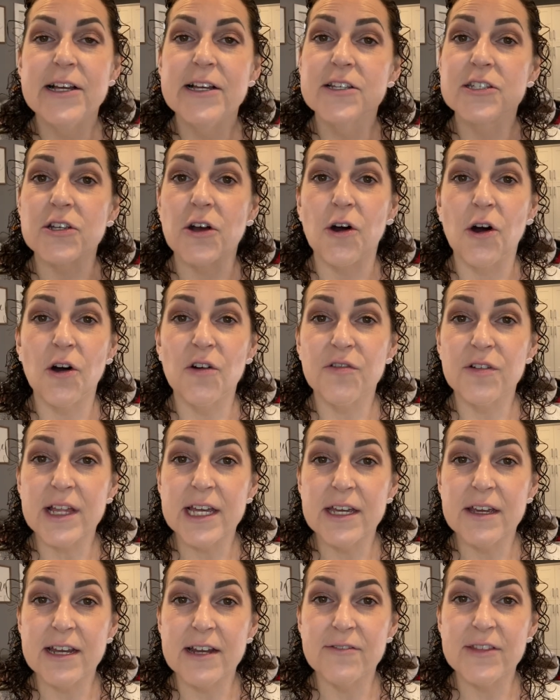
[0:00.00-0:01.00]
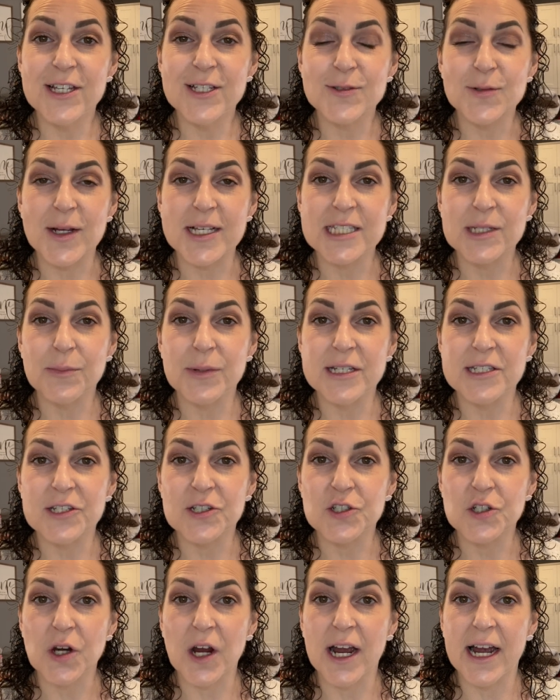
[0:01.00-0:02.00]
So hopefully you give these recipes
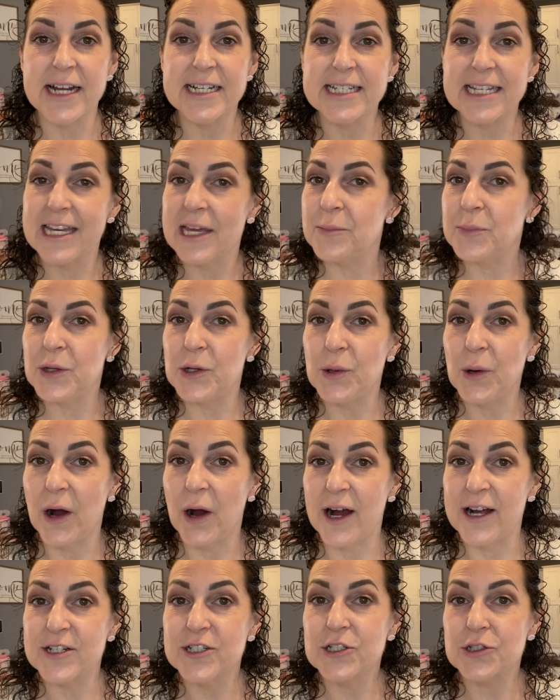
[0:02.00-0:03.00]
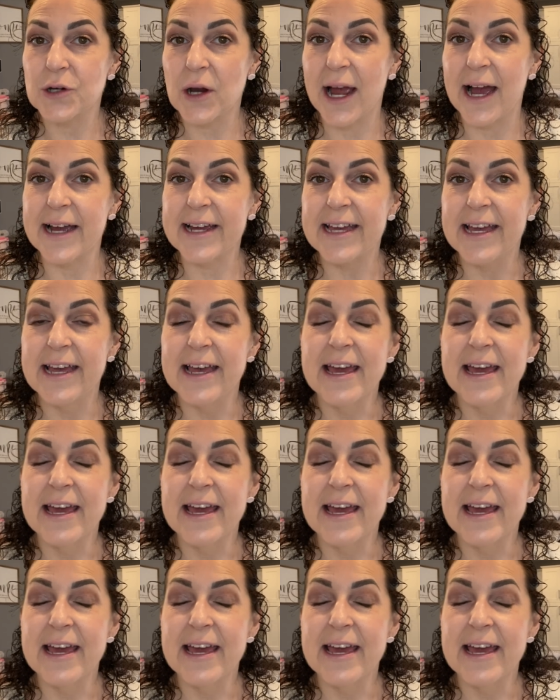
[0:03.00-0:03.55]
a try to keep you on track,